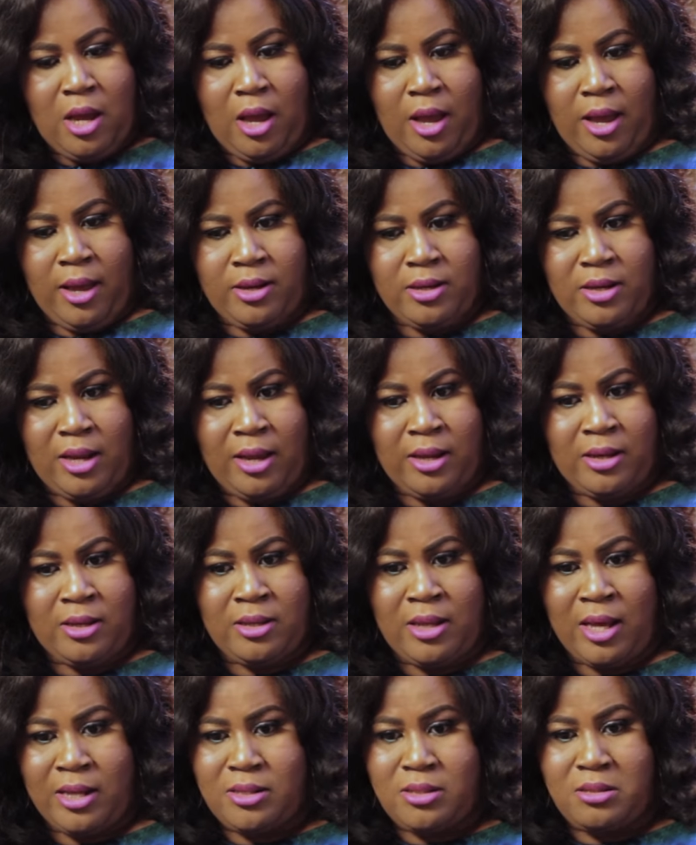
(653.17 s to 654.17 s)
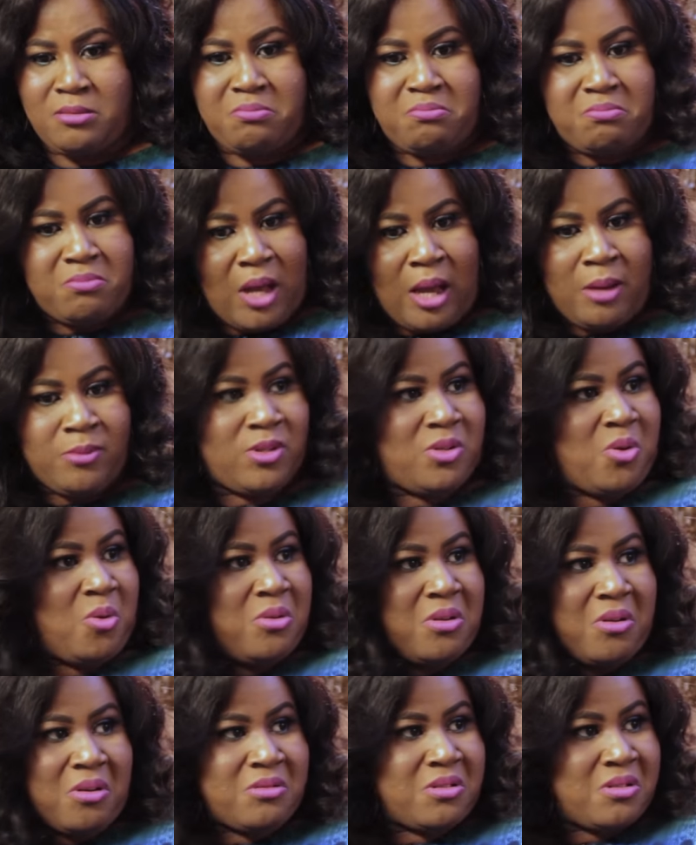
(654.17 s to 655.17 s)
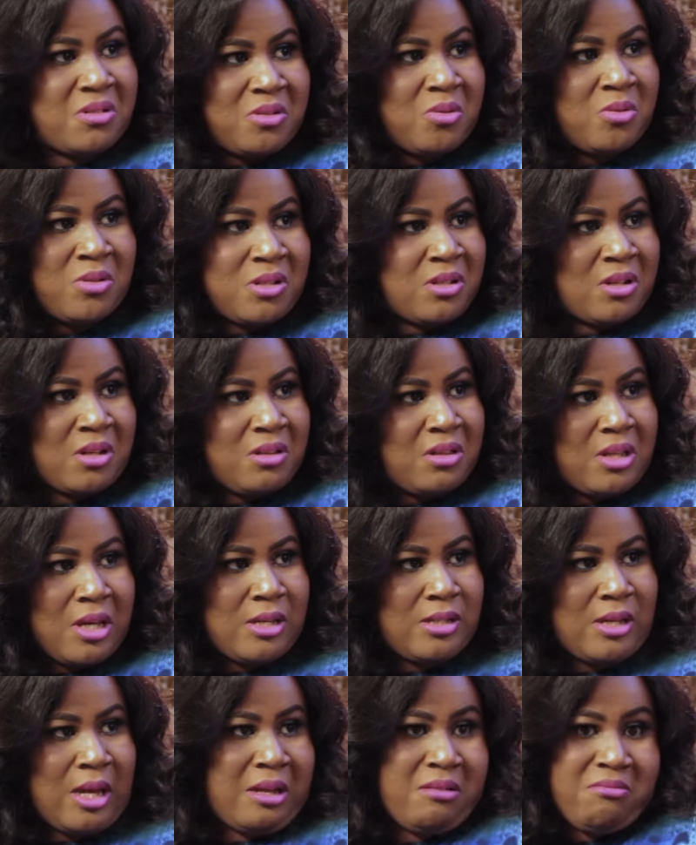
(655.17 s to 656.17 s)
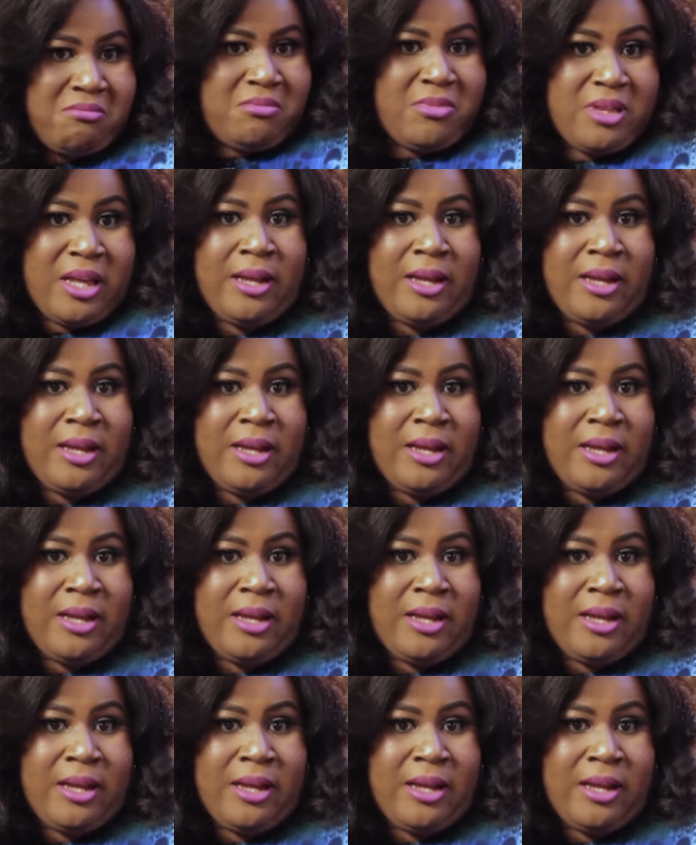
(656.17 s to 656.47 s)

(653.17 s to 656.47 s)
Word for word: And and that's, I'm just holding on to those are the good things that yeah.